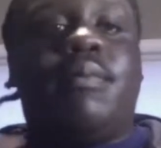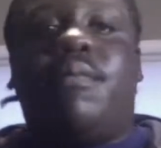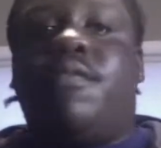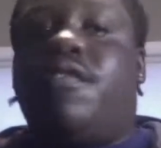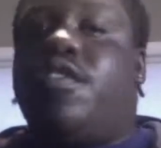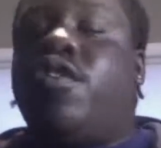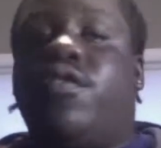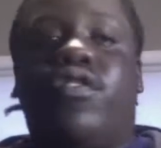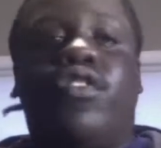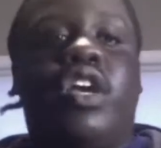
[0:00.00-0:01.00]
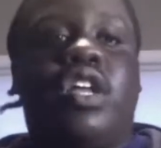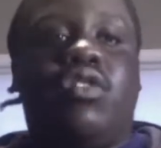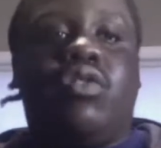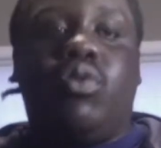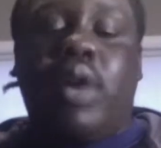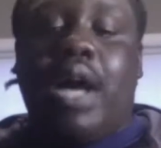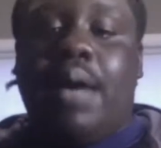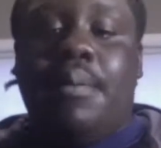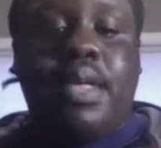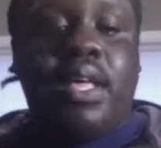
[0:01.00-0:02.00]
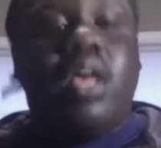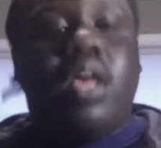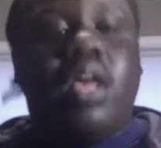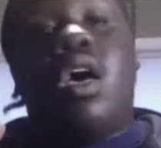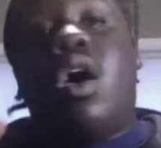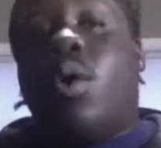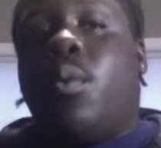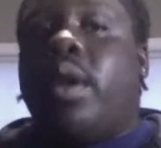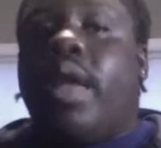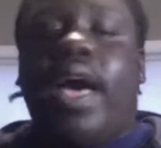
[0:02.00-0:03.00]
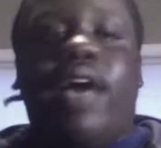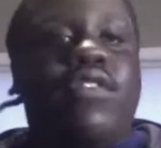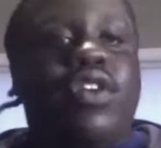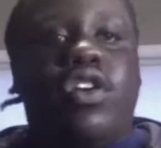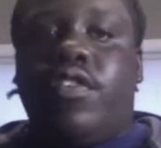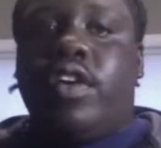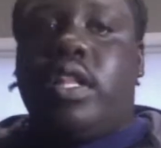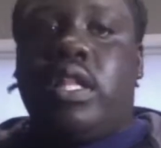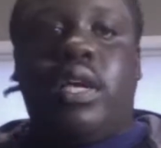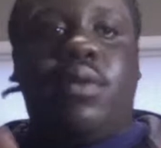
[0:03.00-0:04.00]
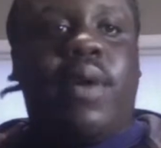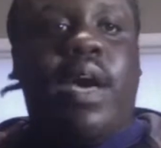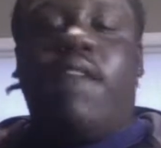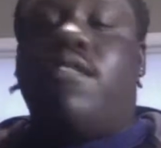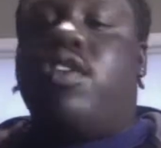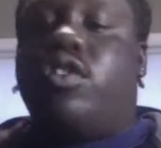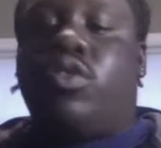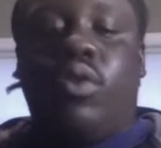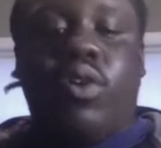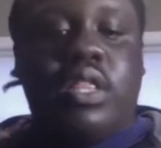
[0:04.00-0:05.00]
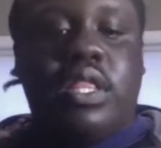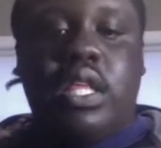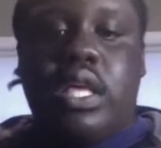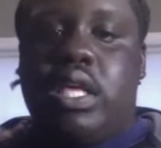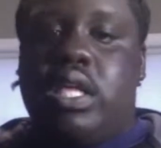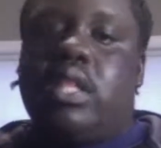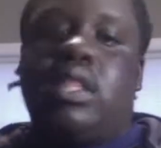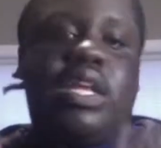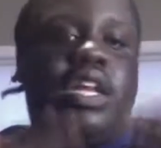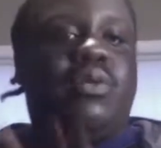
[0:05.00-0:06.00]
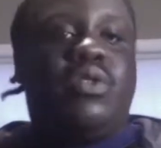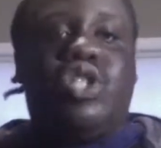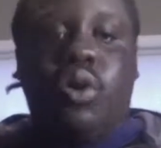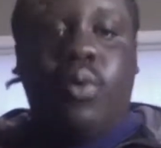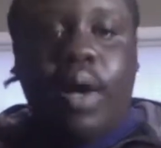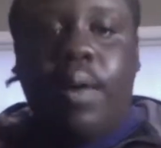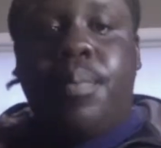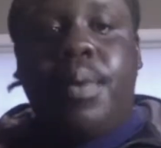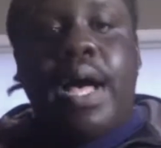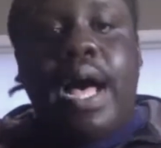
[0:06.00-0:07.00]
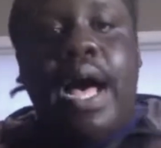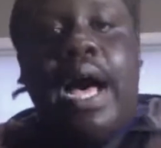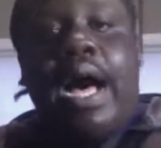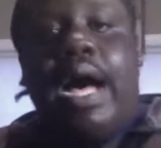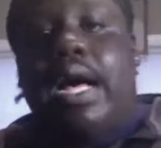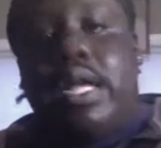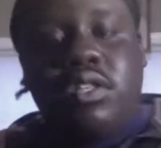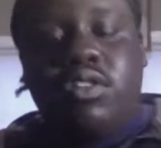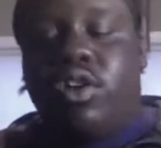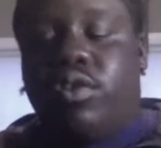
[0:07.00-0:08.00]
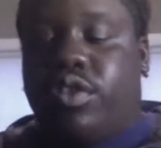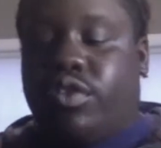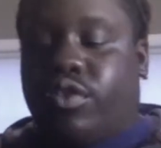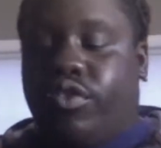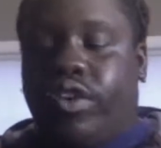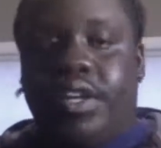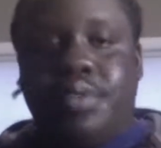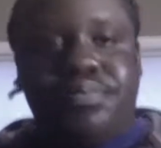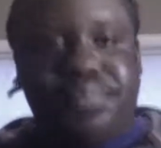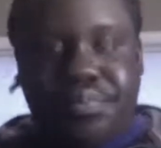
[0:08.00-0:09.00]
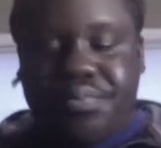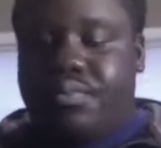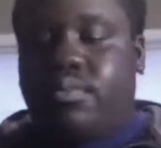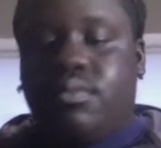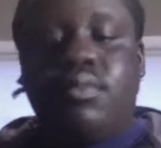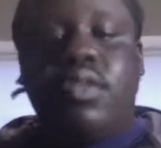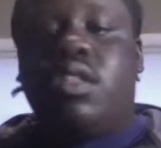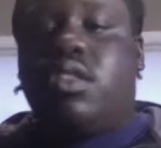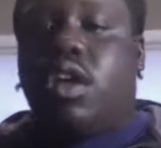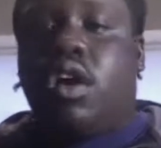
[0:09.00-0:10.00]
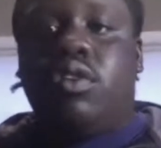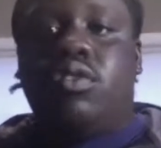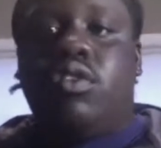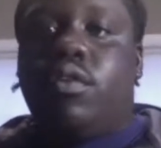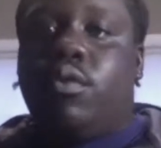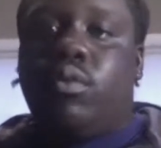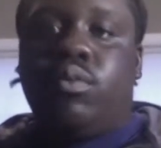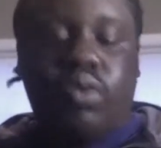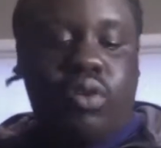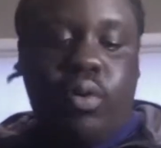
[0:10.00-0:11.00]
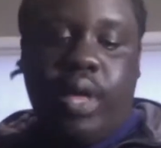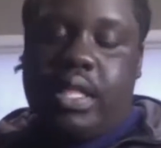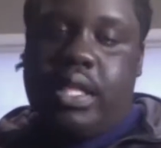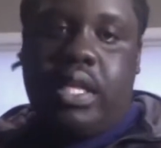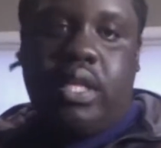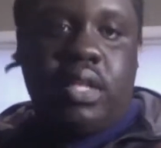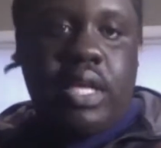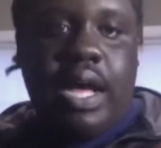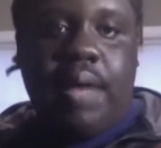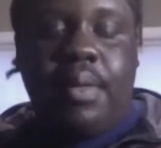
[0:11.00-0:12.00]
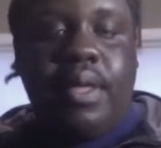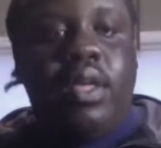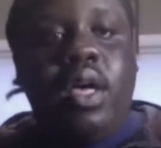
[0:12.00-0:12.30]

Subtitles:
feel free to comment whatever you're feeling, whatever your thoughts is, and it will show up on, the screen. So don't hesitate to comment.